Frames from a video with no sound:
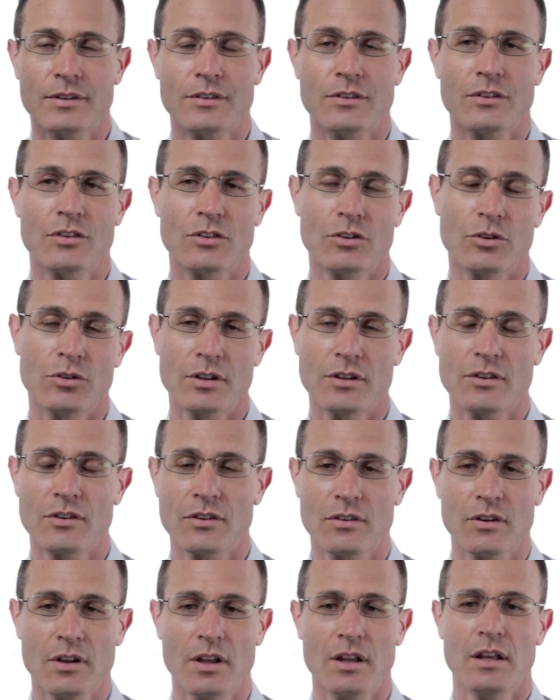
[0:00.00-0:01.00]
And
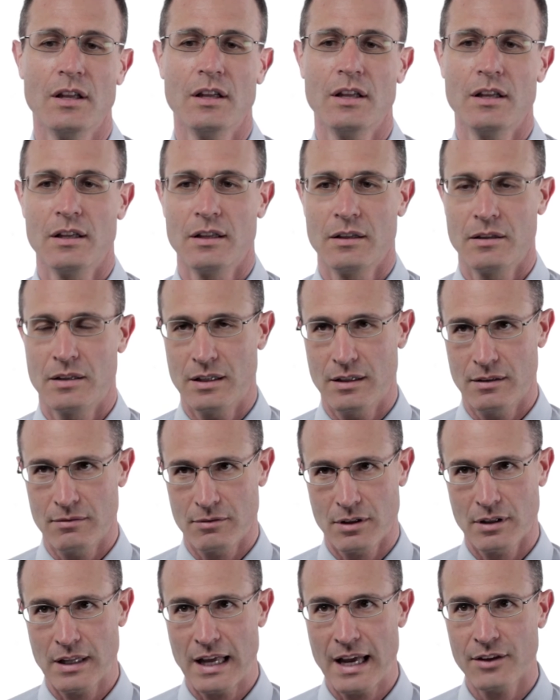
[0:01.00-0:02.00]
students
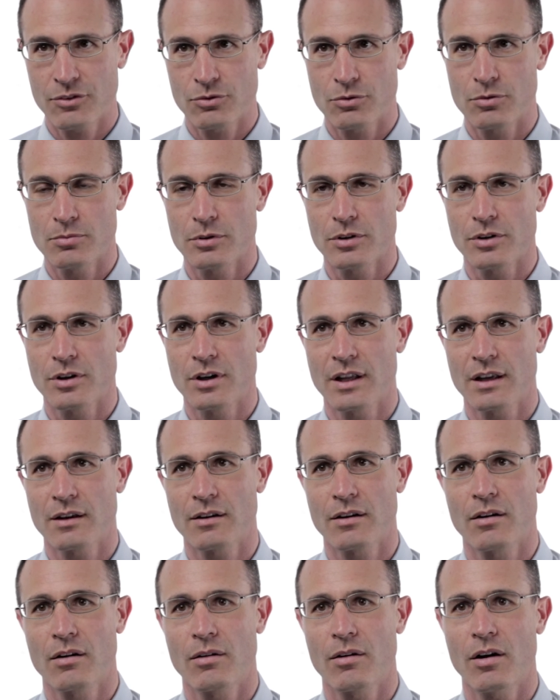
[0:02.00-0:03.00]
in classroom
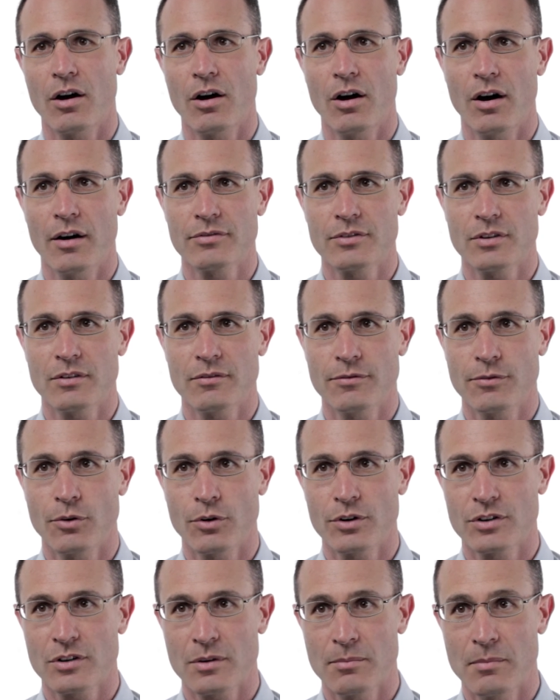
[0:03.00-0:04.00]
learning are often
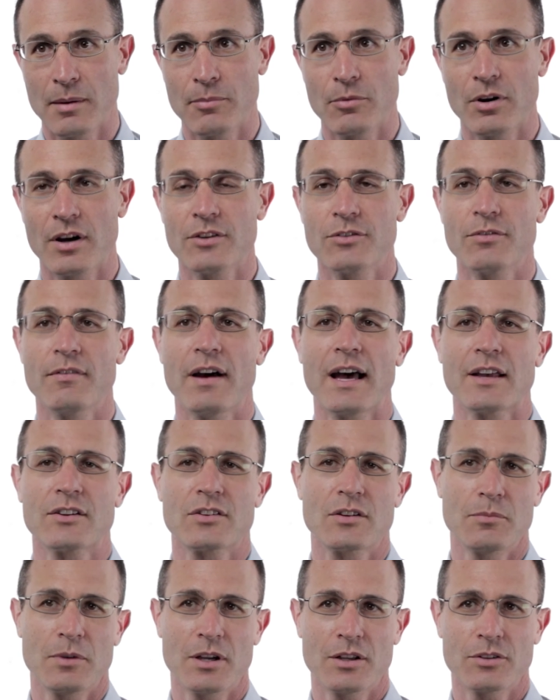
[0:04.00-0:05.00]
forced to memorize
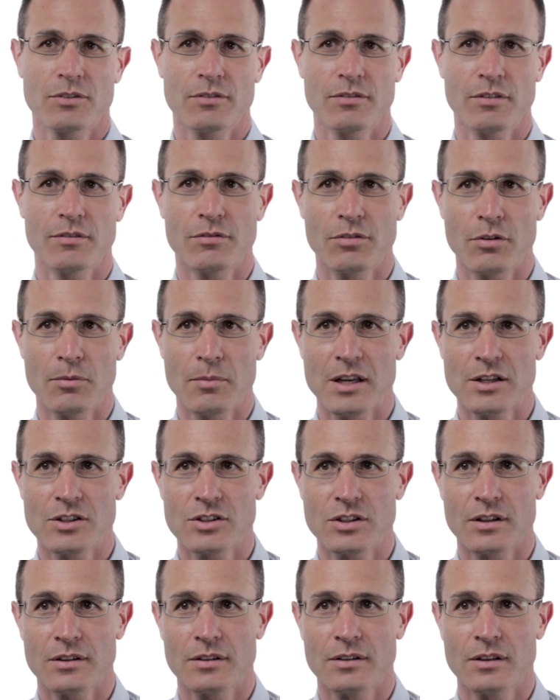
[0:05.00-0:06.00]
vast amounts of
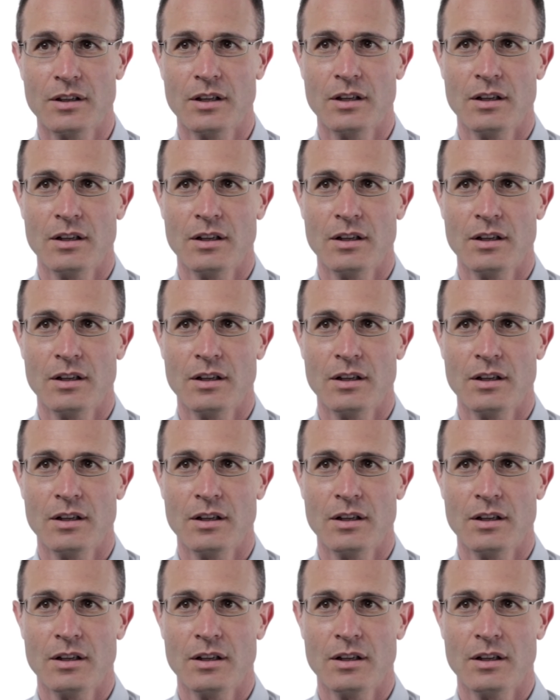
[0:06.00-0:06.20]
information.